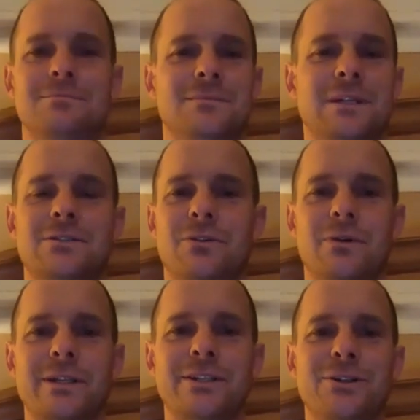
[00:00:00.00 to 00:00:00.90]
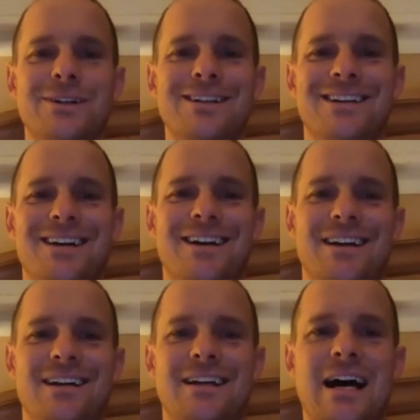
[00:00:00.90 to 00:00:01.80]
that's the only way to do it.
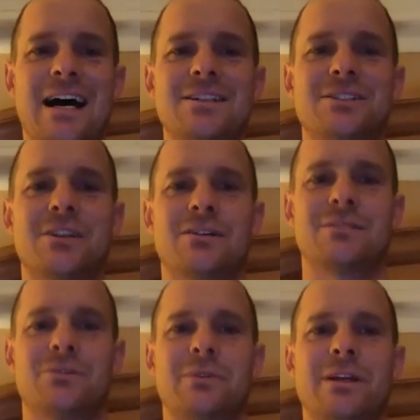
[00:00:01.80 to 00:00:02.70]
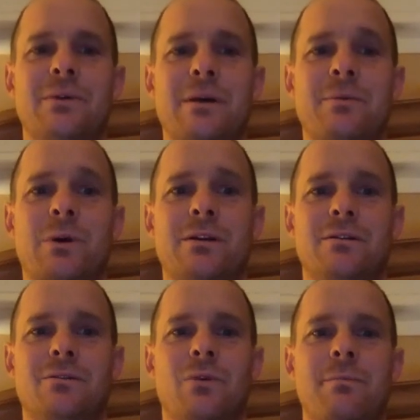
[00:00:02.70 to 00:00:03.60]
So really, I mean,
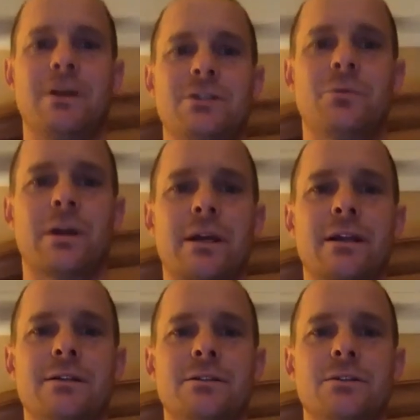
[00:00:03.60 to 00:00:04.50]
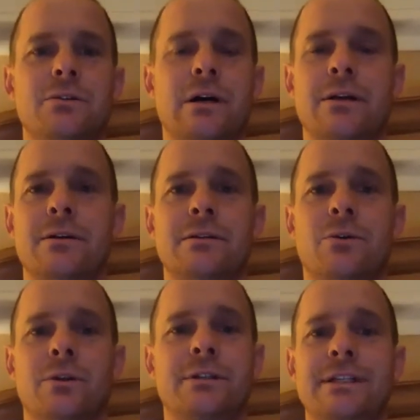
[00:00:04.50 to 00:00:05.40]
what made you want to get into the
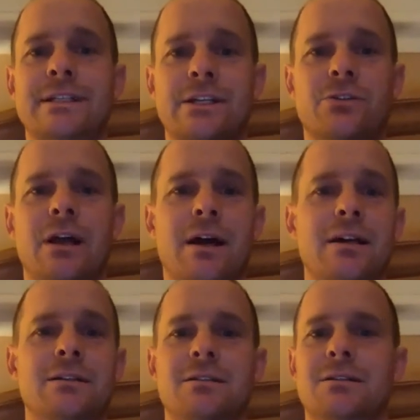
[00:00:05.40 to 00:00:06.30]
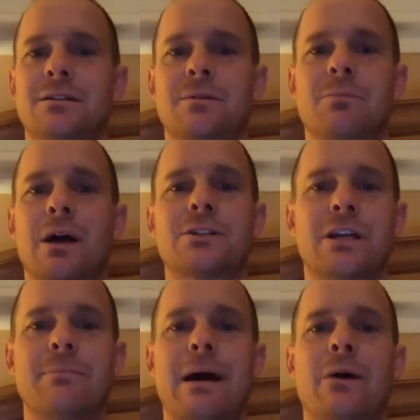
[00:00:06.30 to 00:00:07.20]
whole decentralized,
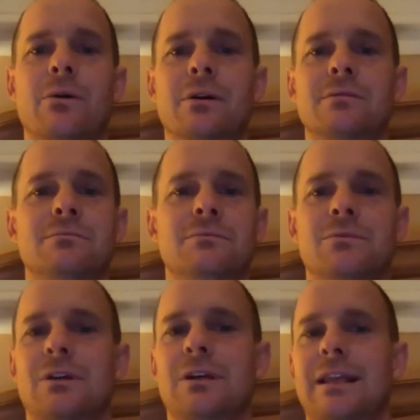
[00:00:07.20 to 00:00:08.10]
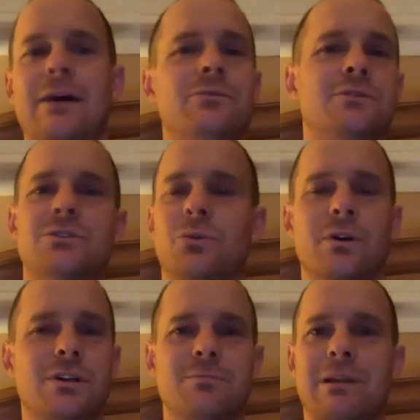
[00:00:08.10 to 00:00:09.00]
blockchain powered cloud
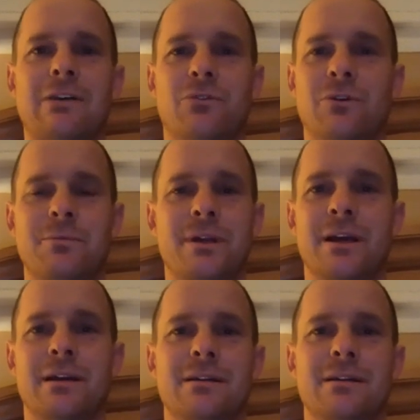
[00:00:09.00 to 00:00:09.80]
storage platform thing?